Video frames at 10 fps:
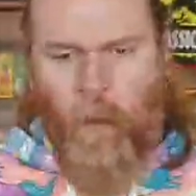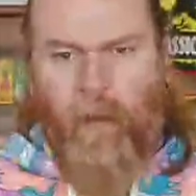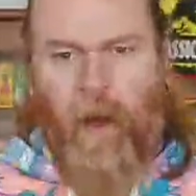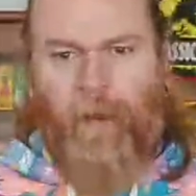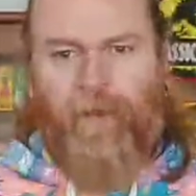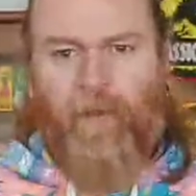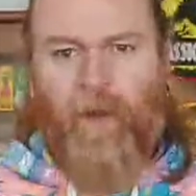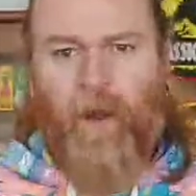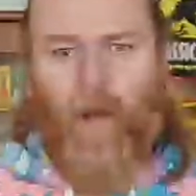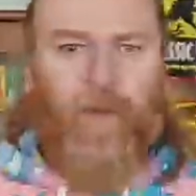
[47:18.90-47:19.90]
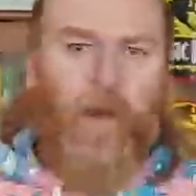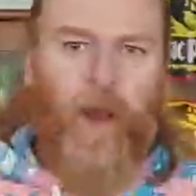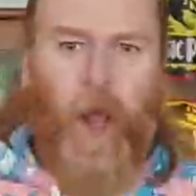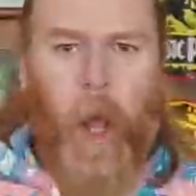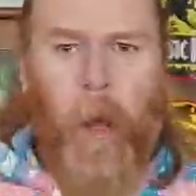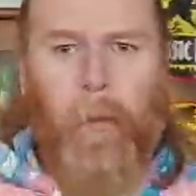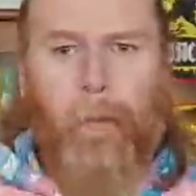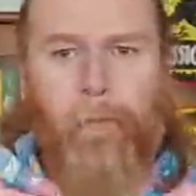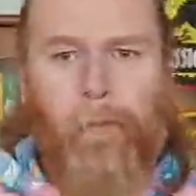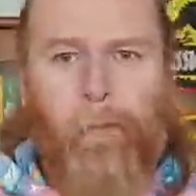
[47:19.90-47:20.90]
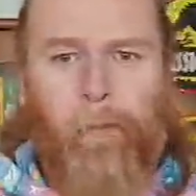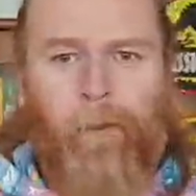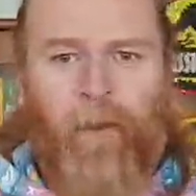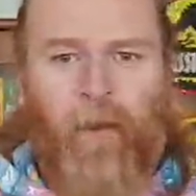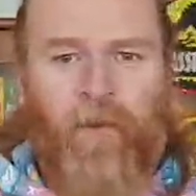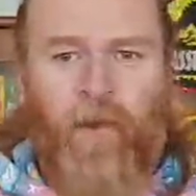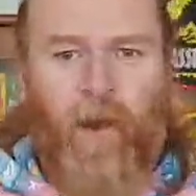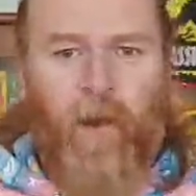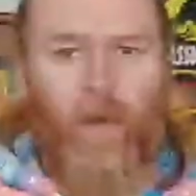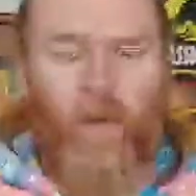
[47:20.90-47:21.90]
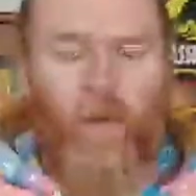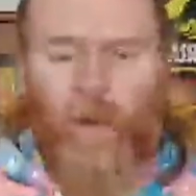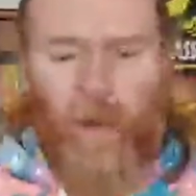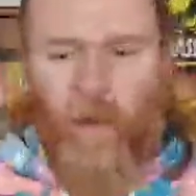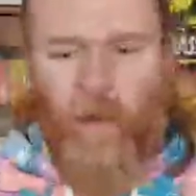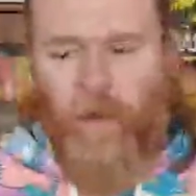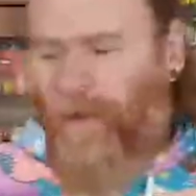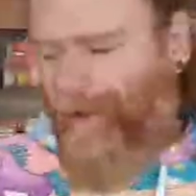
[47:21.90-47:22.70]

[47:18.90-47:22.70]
But I've done it. So, like, you know,